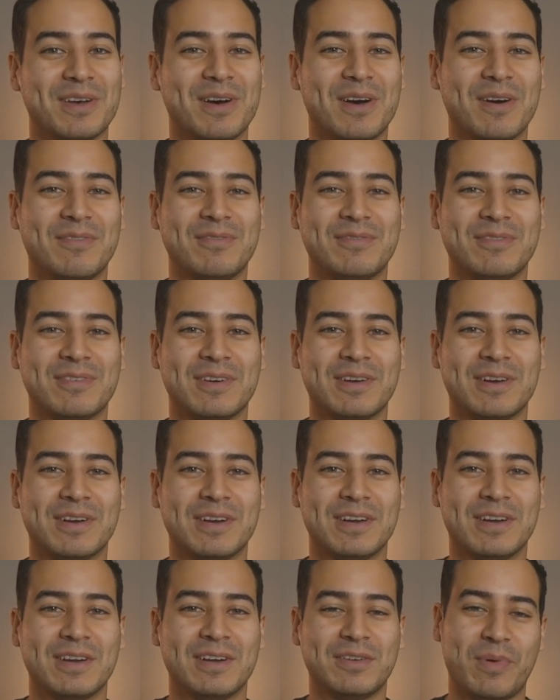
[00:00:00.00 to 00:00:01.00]

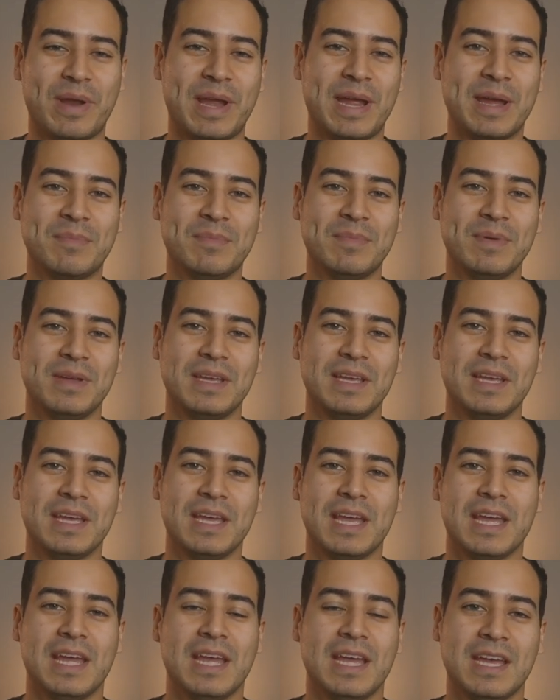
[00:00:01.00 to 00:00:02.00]
of RAM
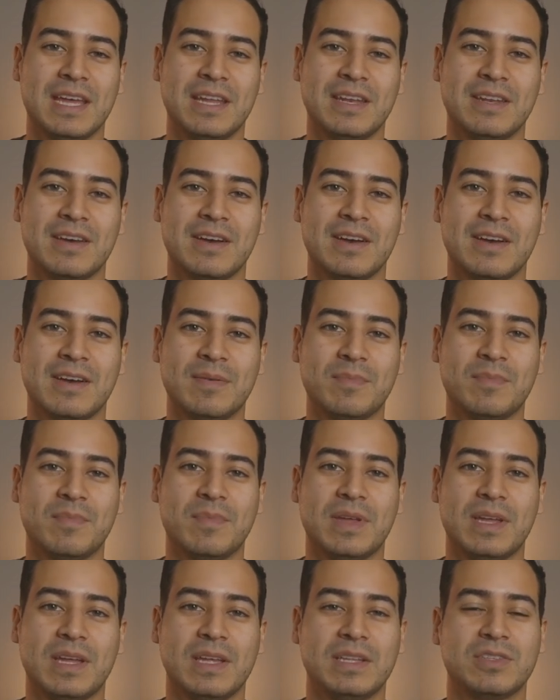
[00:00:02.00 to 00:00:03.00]
and
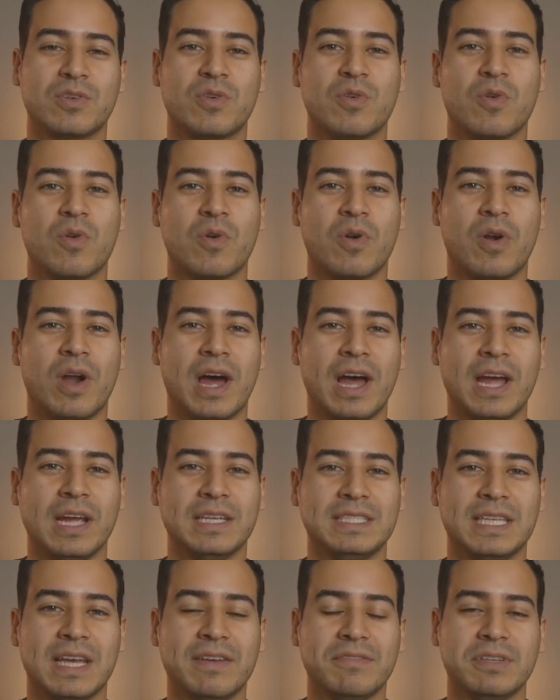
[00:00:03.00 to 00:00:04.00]
Intel Core
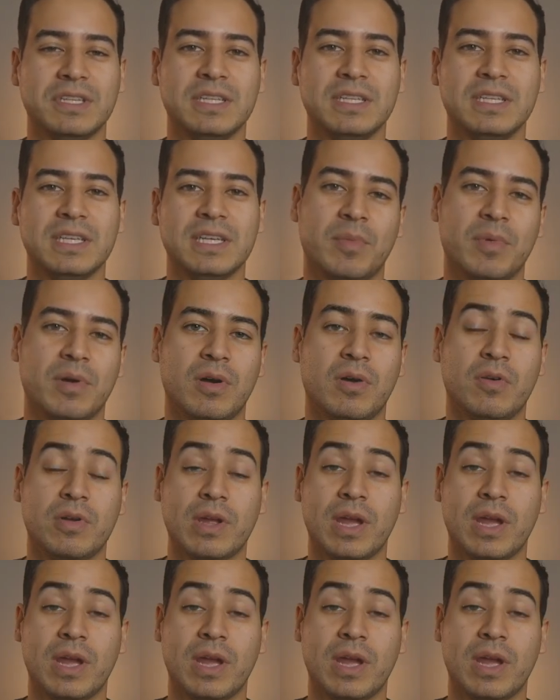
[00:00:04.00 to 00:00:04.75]
i7. Oh